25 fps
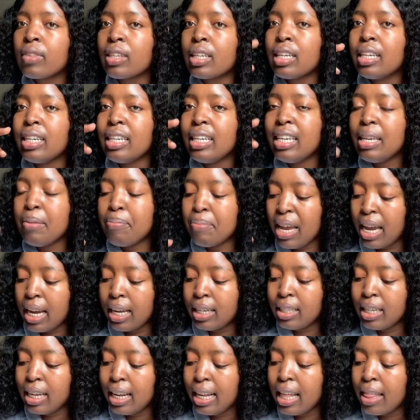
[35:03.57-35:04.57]
He
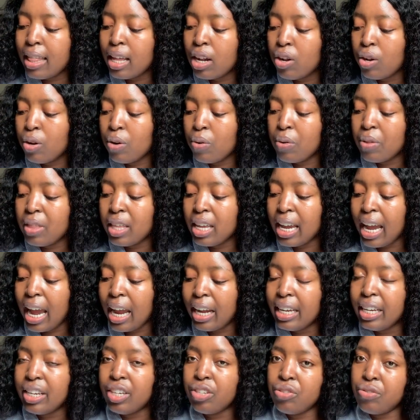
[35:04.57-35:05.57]
made leather clothing
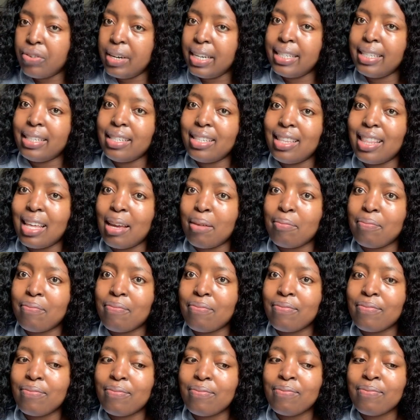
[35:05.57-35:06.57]
and he dressed them.
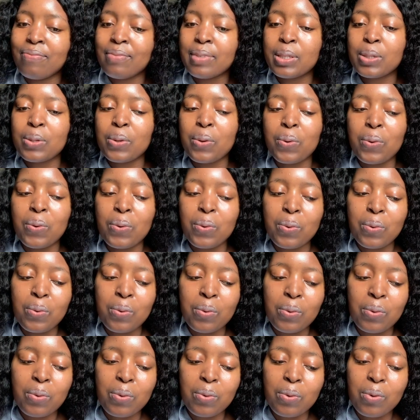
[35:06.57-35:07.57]
So
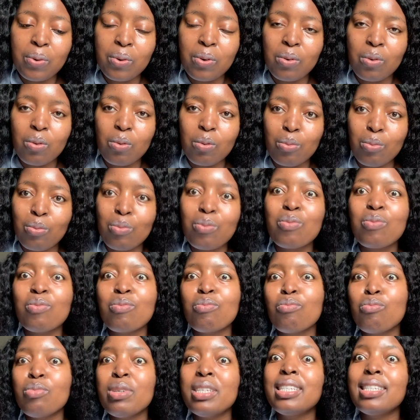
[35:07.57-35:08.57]

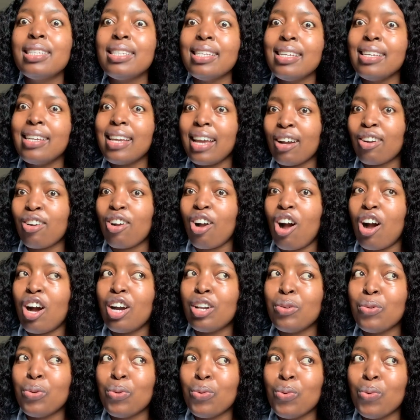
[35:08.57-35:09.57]
we see a
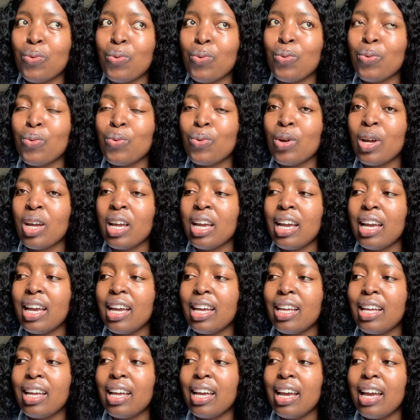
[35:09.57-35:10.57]
God who,
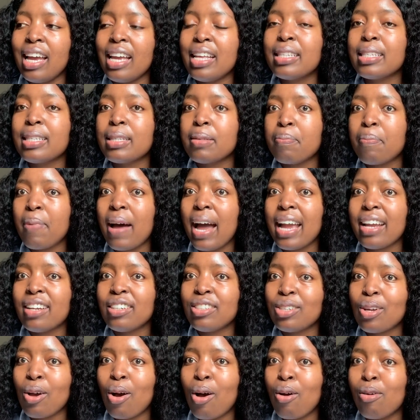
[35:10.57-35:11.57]
in
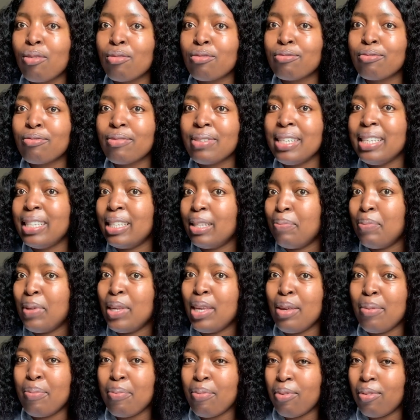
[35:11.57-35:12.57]
spite of his
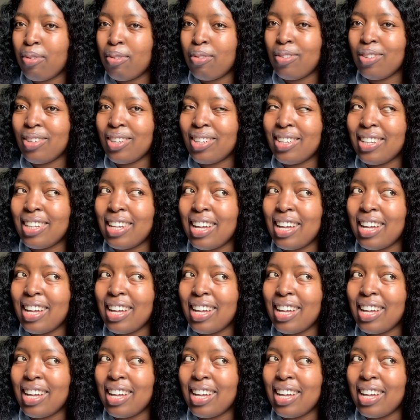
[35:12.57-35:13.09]
people,